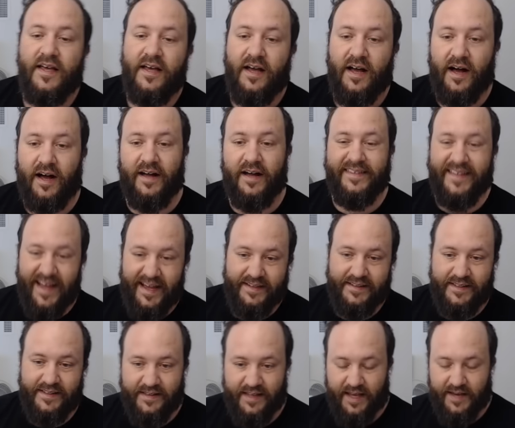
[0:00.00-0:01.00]
uh,
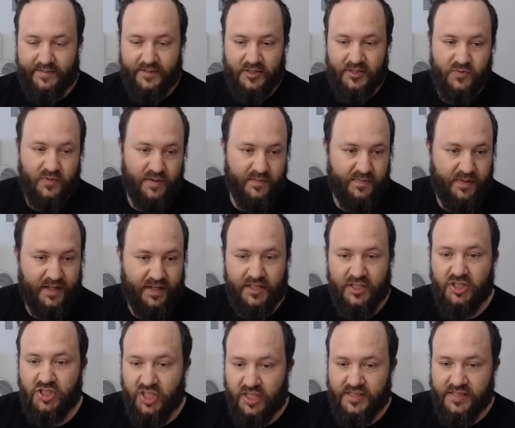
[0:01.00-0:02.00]
90 damage would
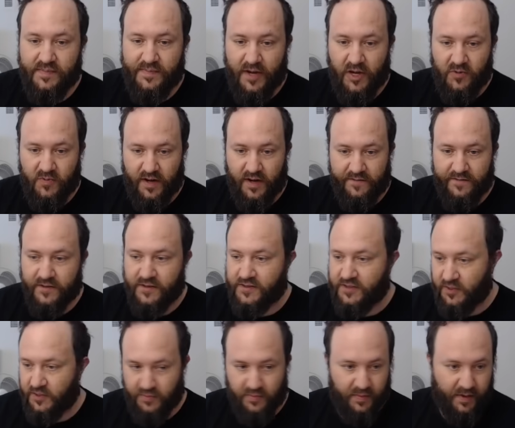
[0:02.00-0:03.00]
be just about right for
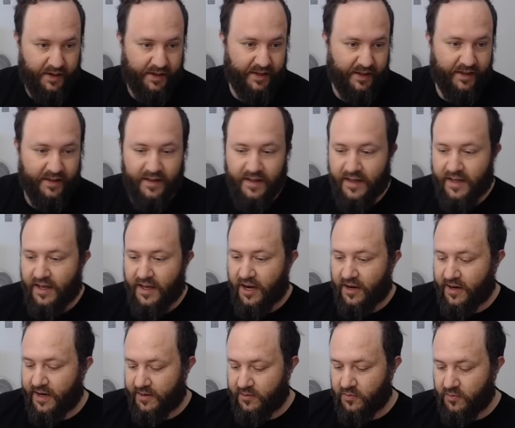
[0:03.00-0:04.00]
Super Monkey.
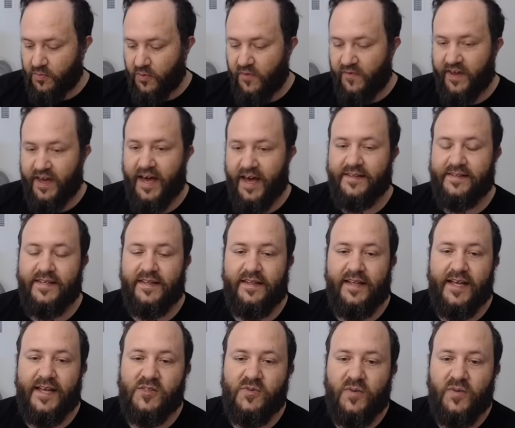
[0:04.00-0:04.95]
All right, we're moving on to the next